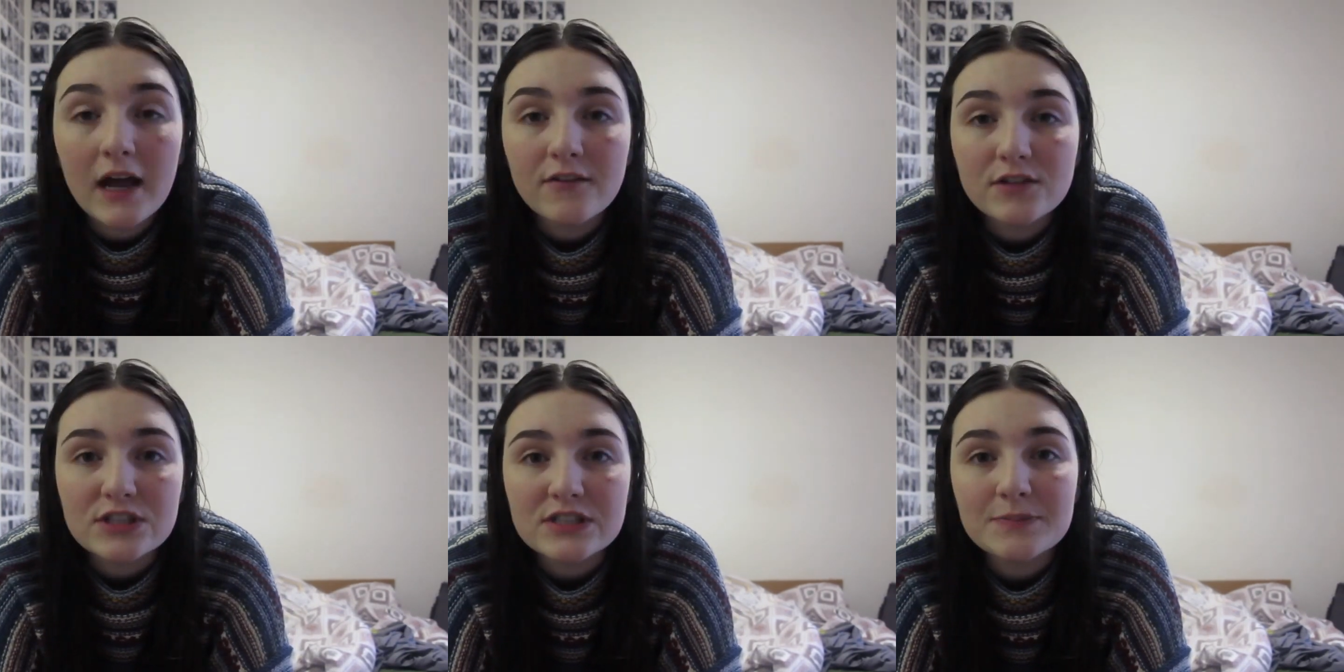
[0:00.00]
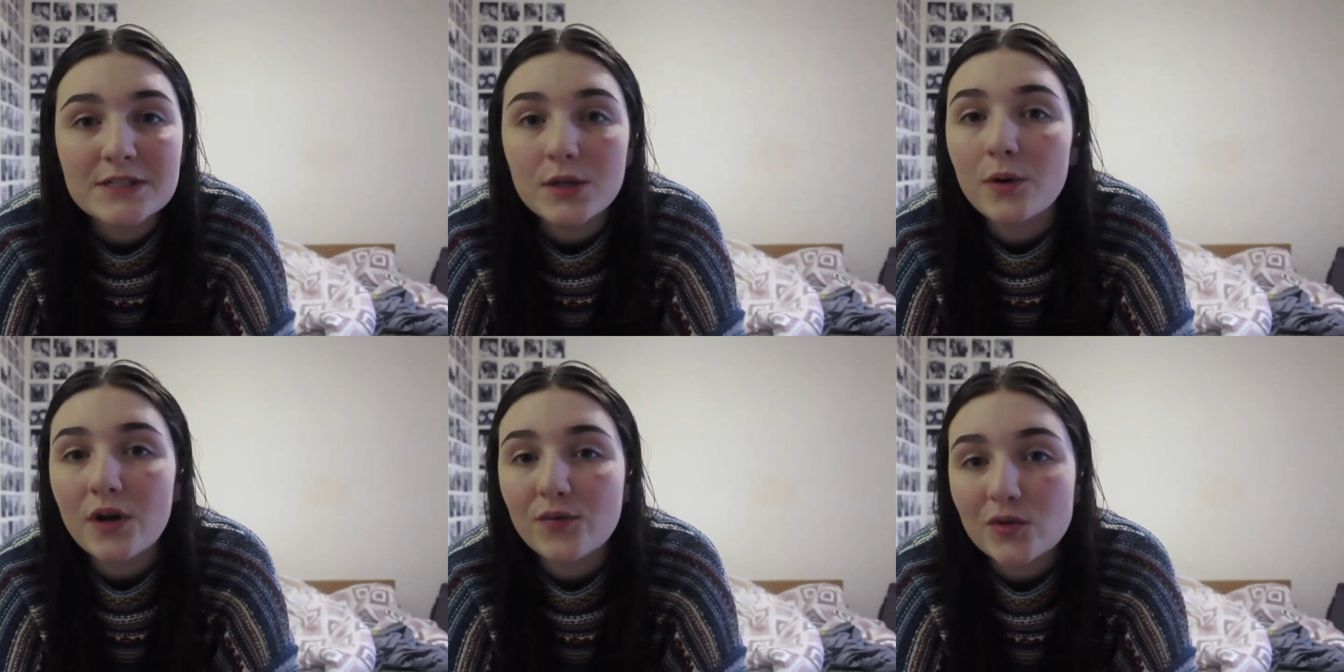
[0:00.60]
I've just been
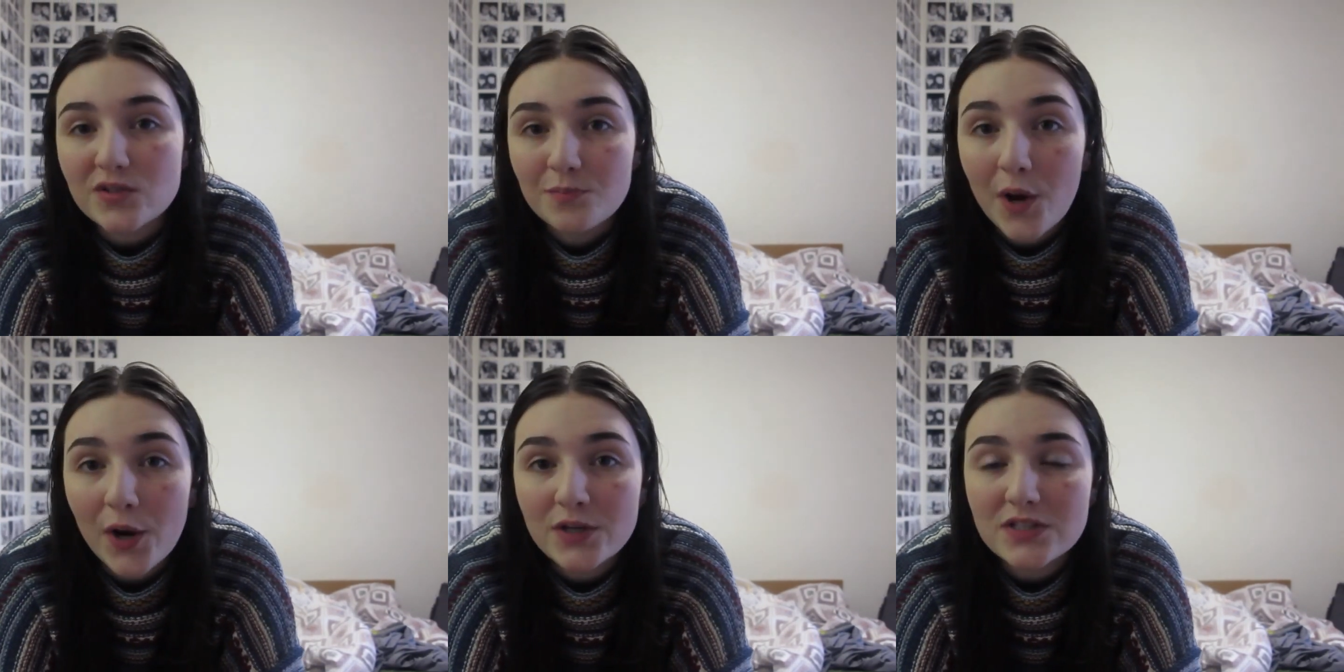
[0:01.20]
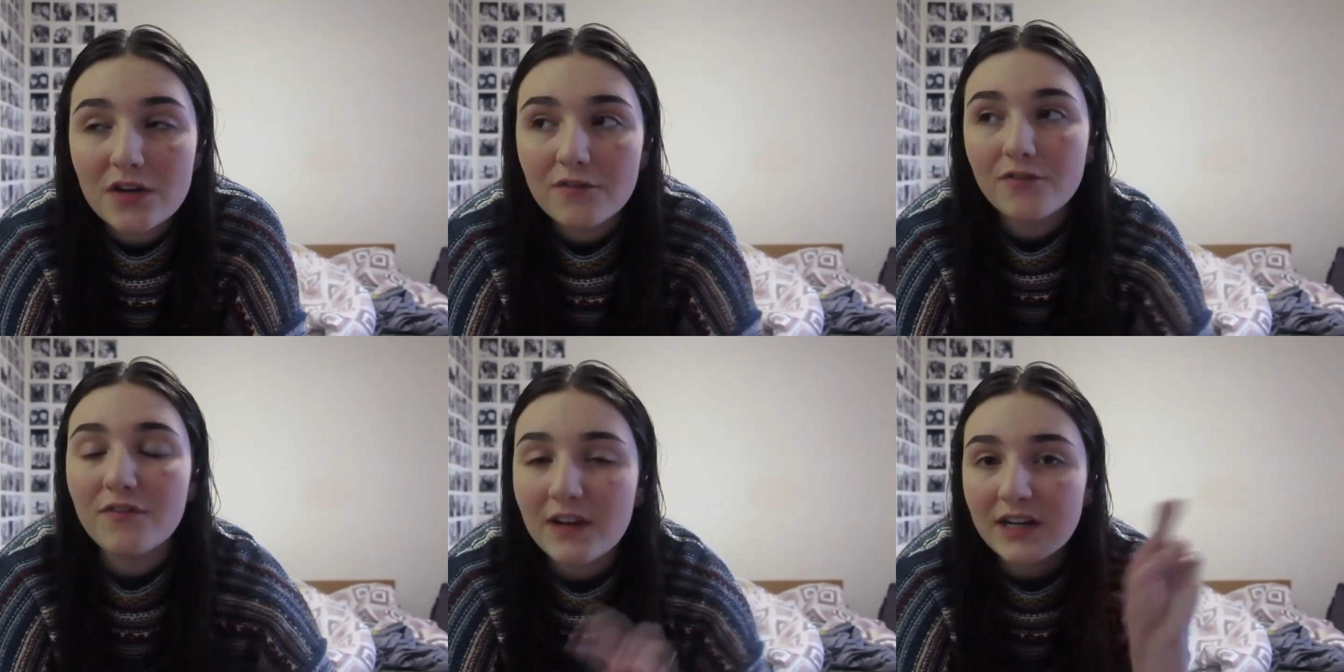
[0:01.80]
told I've got some post,
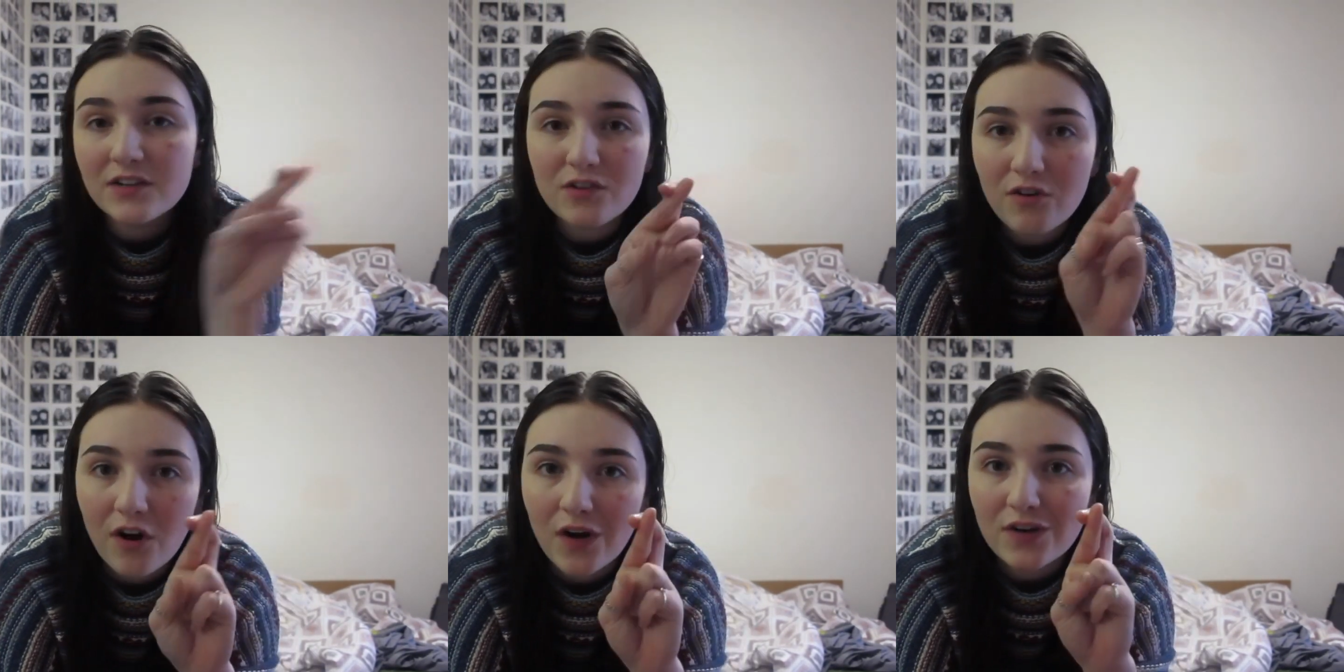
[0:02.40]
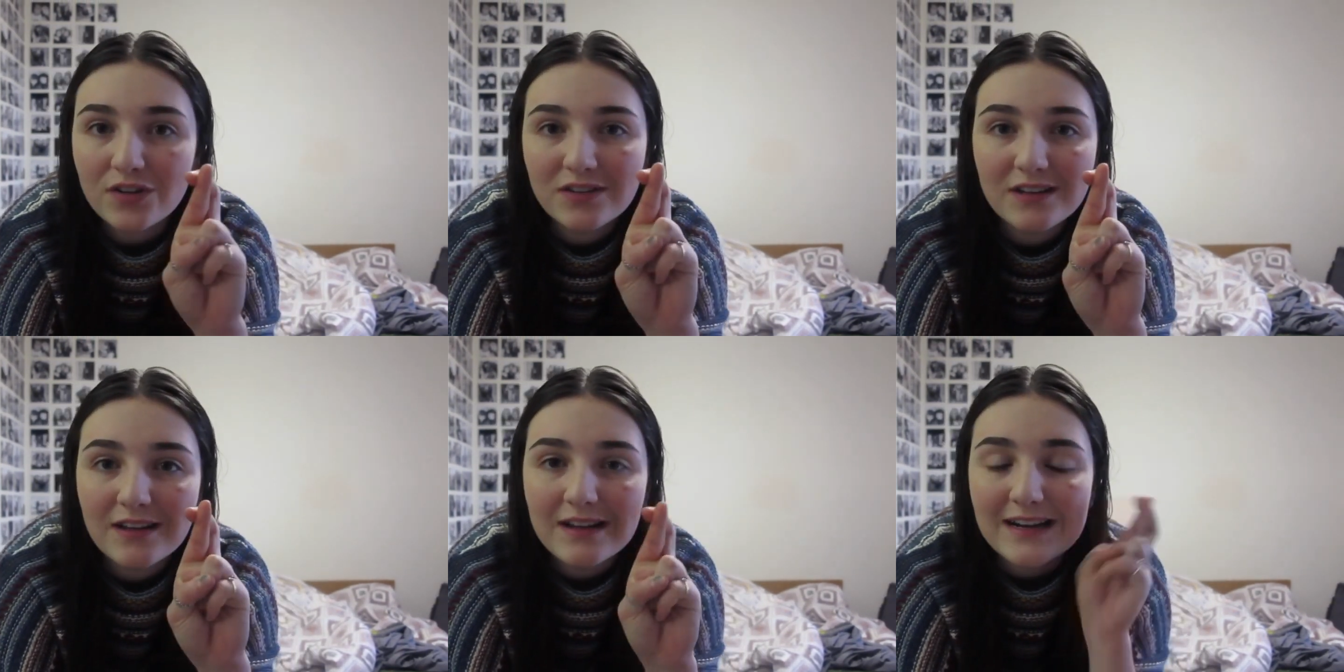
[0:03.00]
fingers
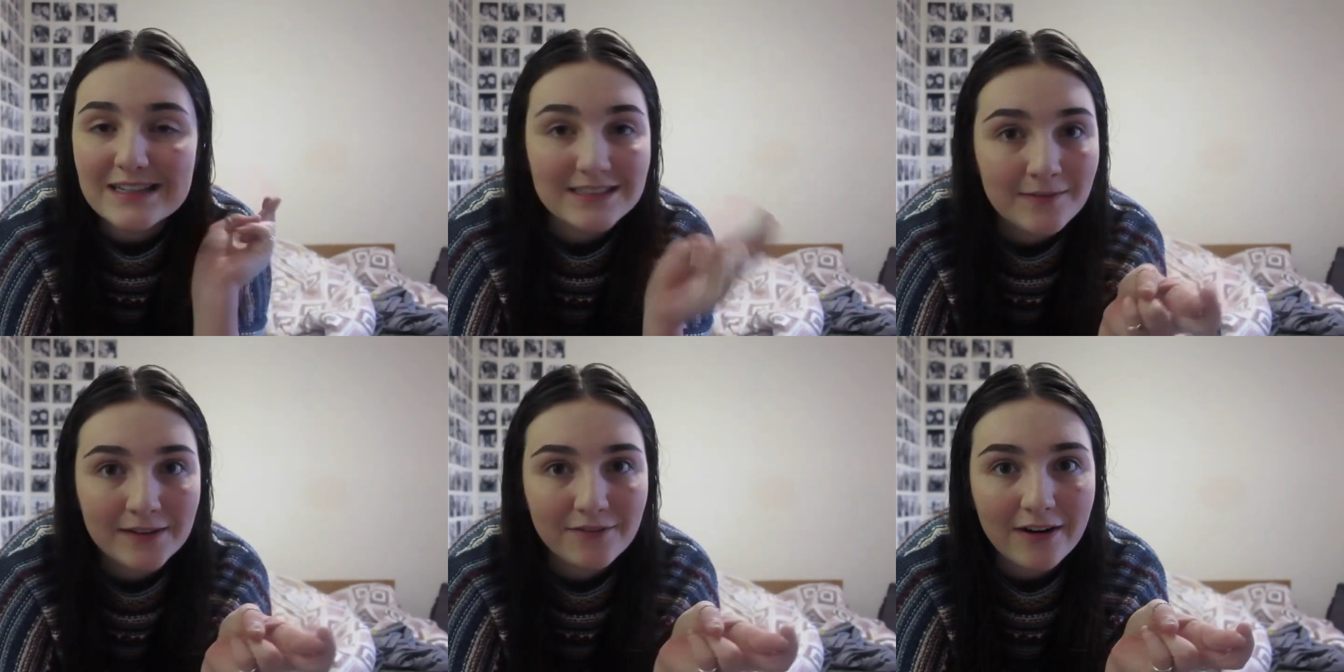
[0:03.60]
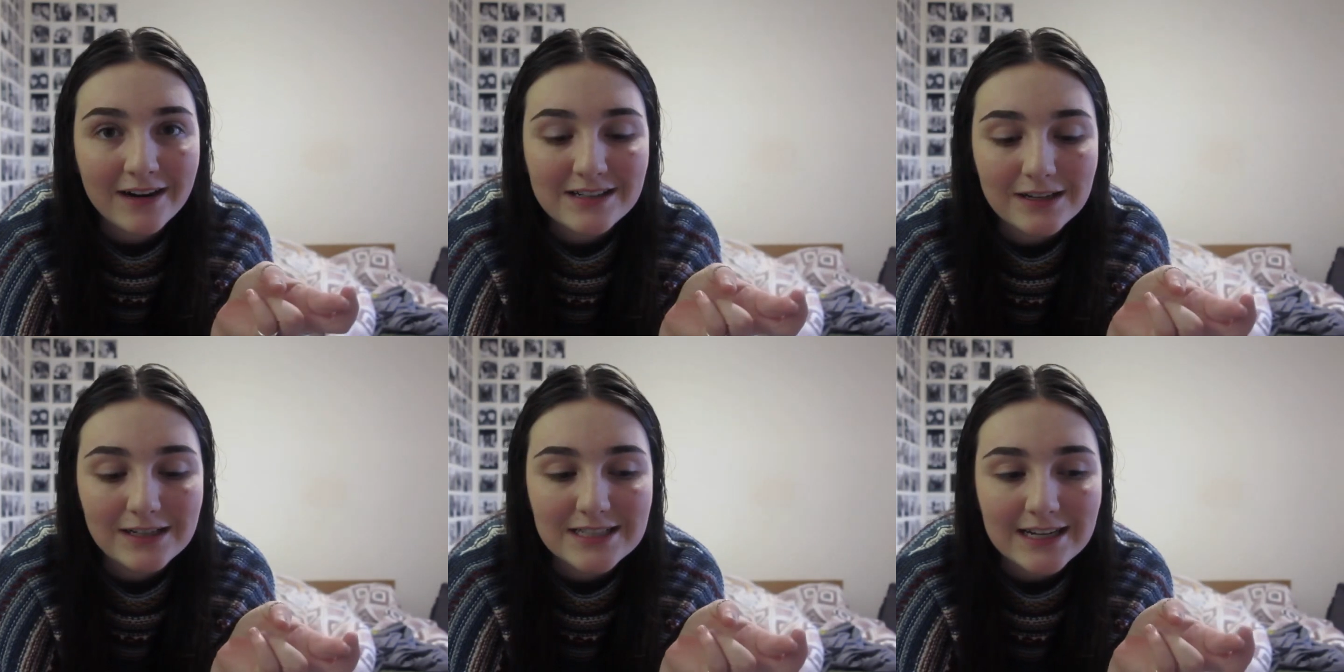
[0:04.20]
crossed, is something very
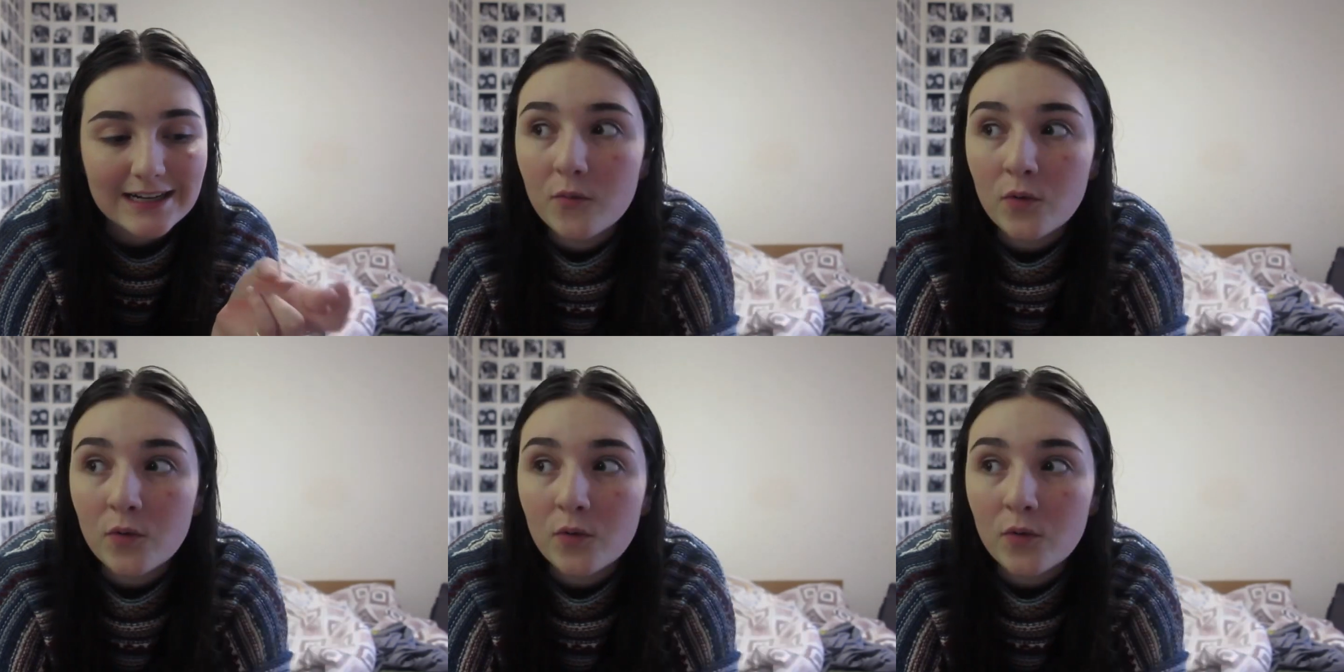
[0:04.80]
exciting.